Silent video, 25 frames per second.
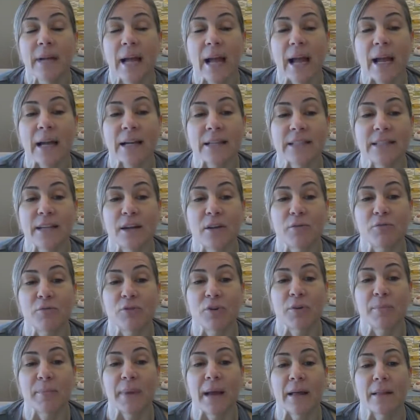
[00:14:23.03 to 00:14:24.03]
exhale through
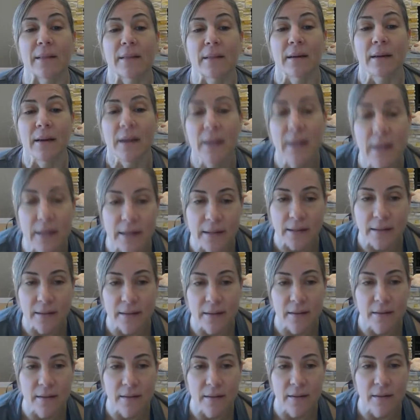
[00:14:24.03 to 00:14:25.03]
your mouth.
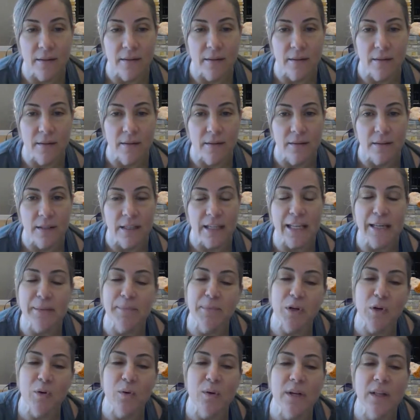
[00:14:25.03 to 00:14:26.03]
Keep
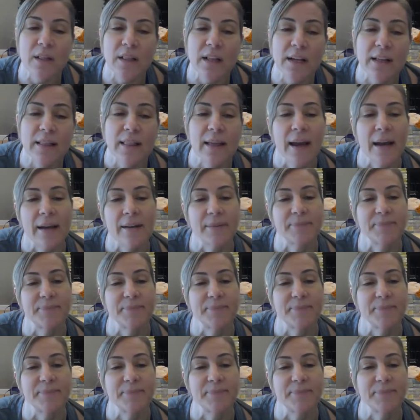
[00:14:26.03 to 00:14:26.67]
going like that.